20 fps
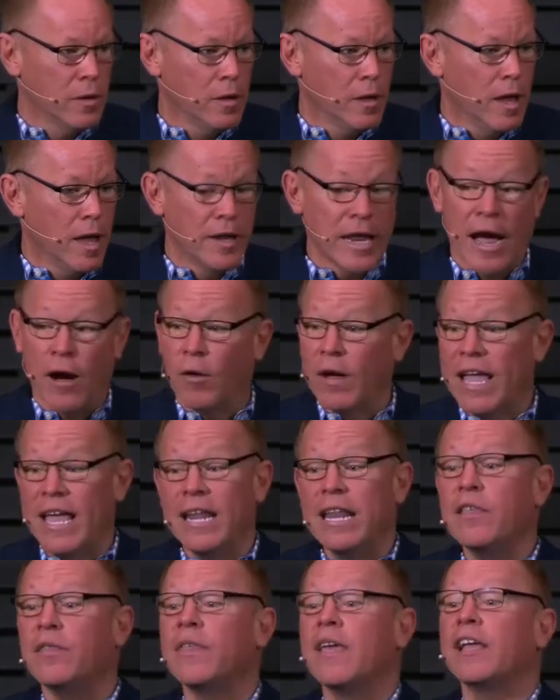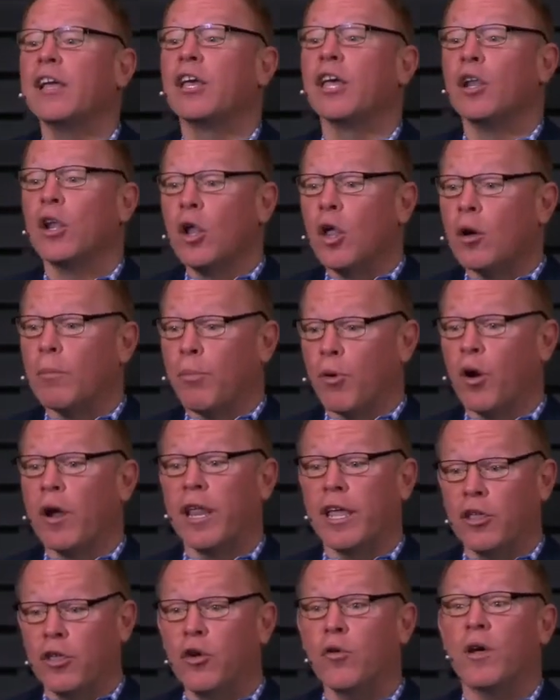Now, anything can look
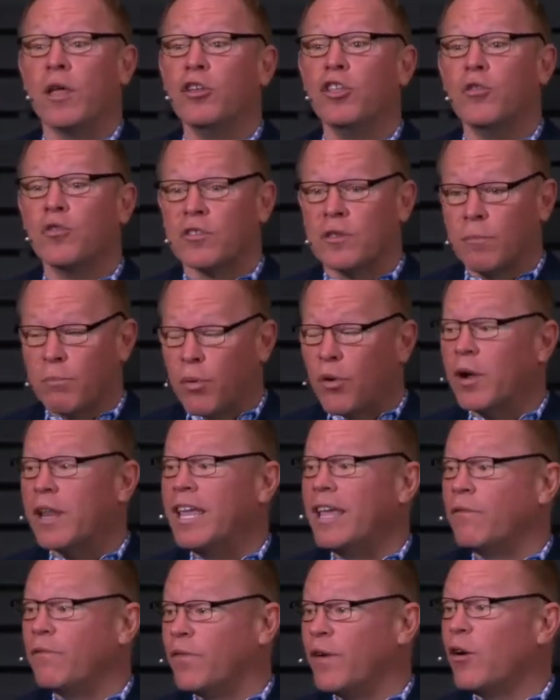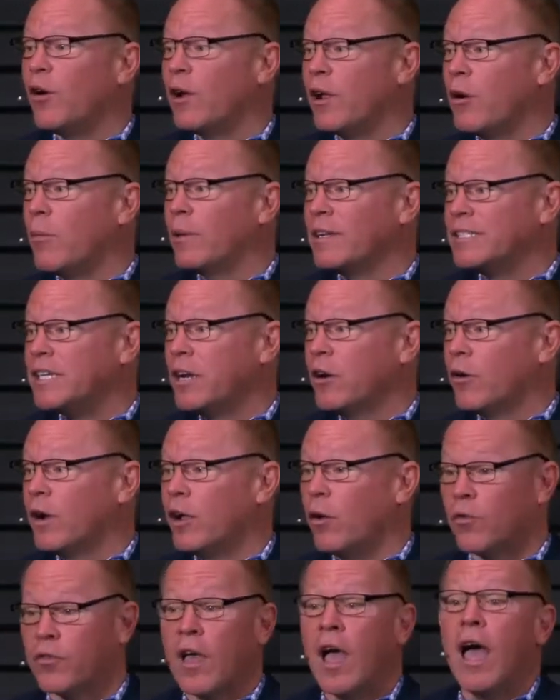pretty. You can use some pretty inferior
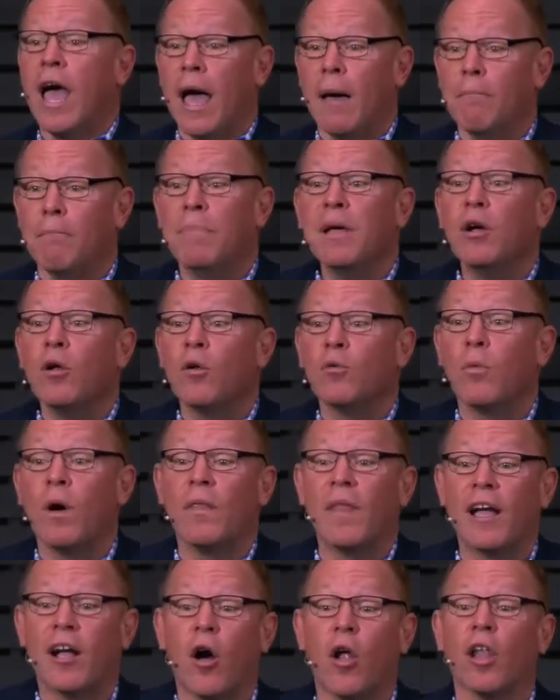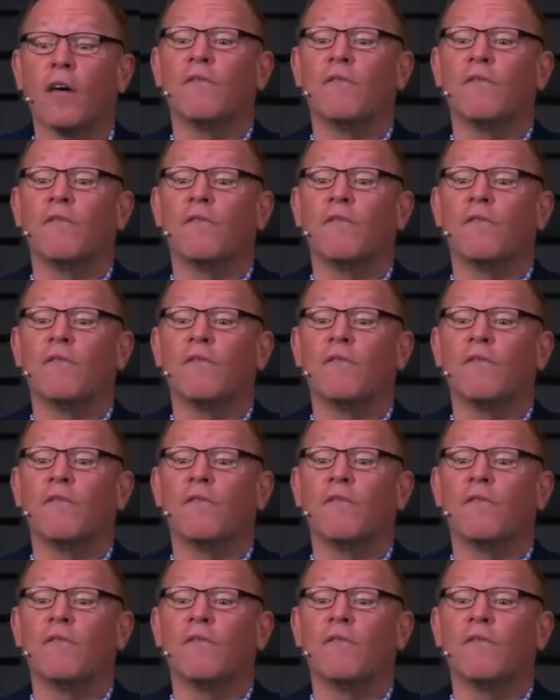materials and build what they call a